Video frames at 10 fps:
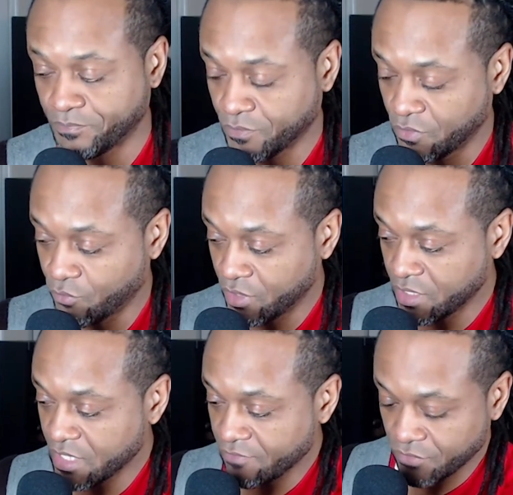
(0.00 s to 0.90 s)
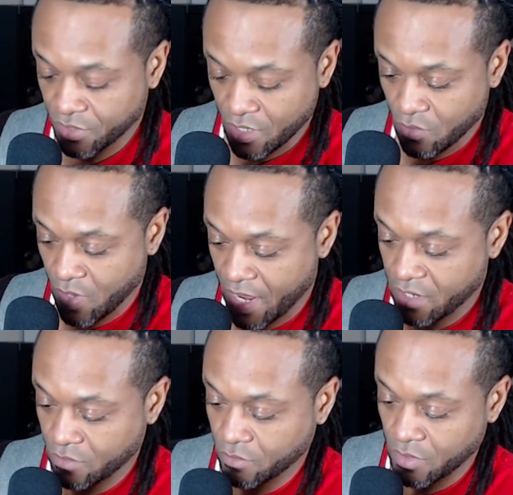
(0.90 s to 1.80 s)
You really never know
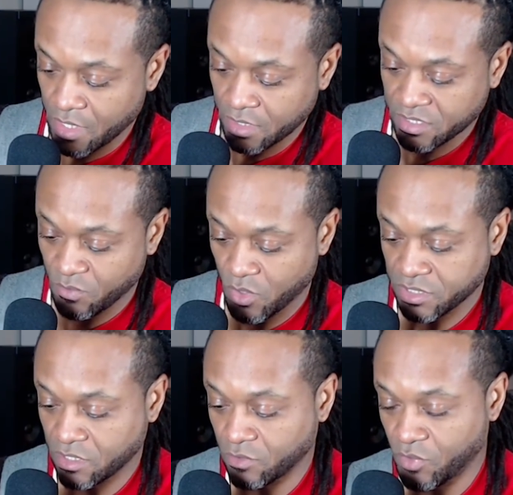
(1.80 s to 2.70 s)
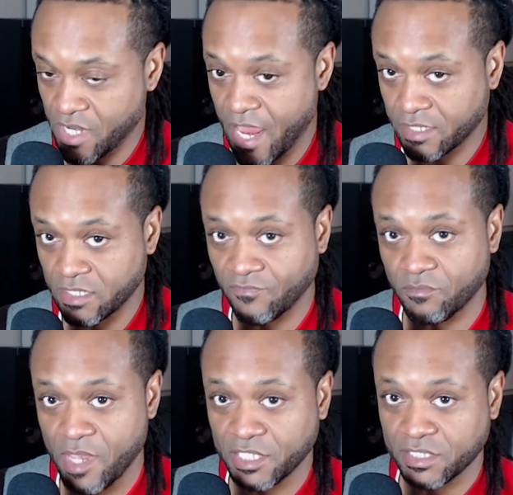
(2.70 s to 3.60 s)
how someone's going to react to
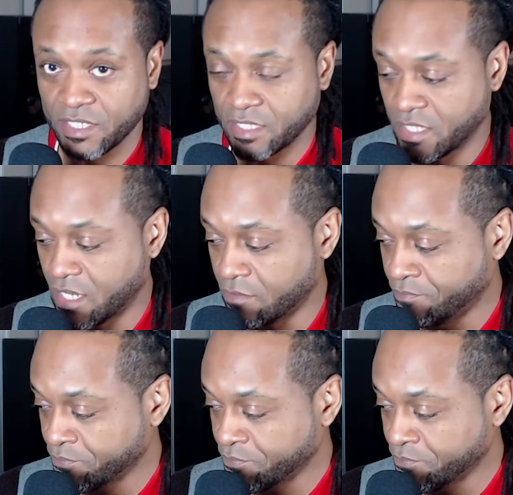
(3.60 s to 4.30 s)
information like that.